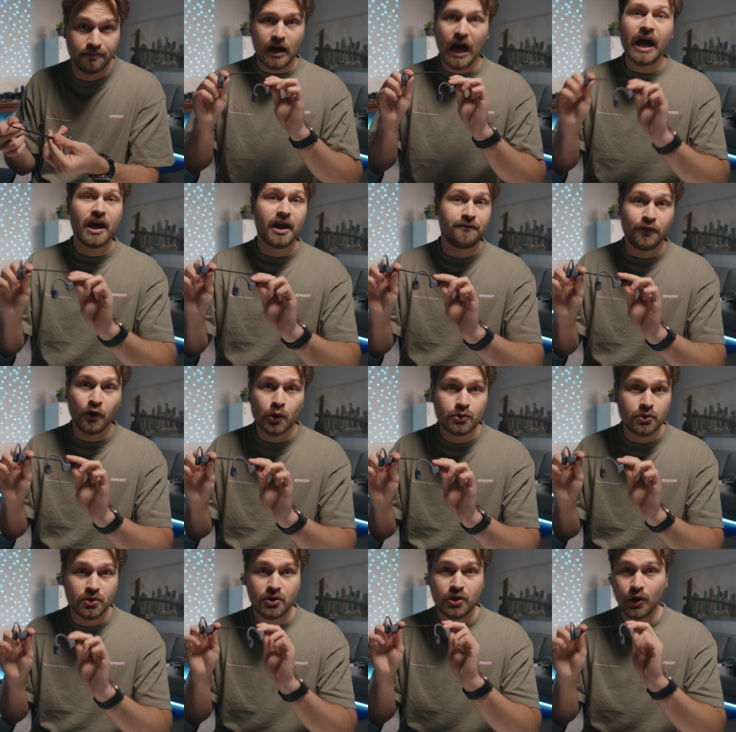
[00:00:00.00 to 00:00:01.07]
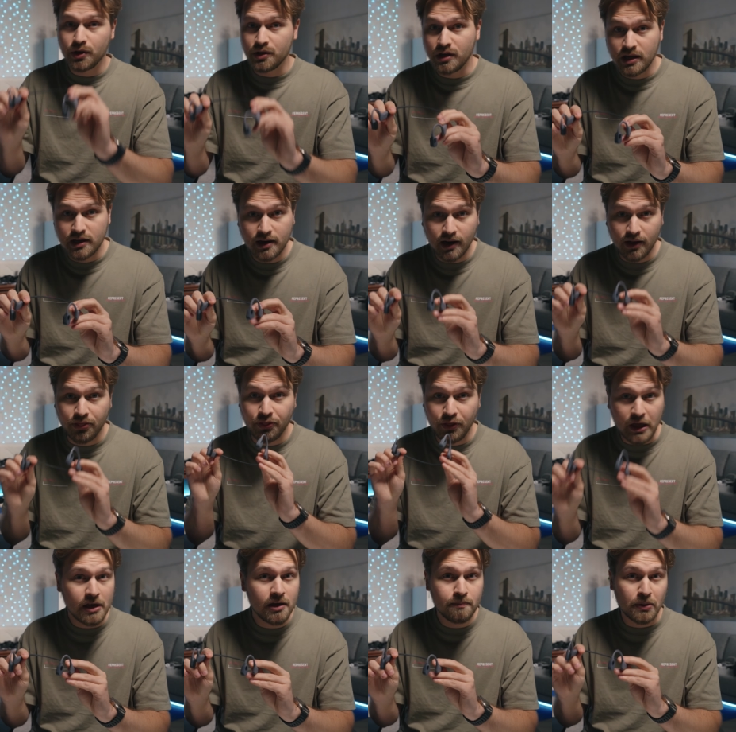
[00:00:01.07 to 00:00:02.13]
I had thought you couldn't hear a
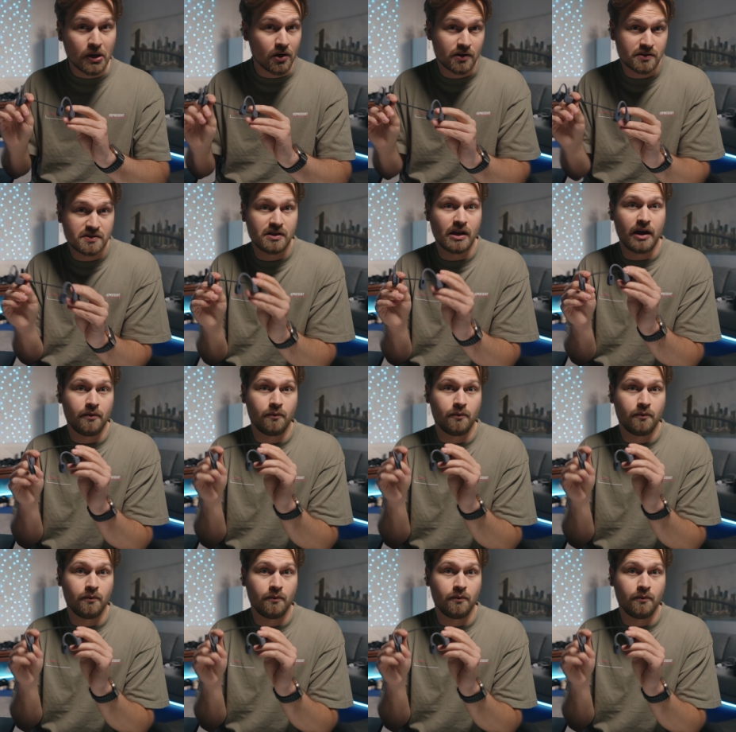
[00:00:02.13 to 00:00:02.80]
thing because there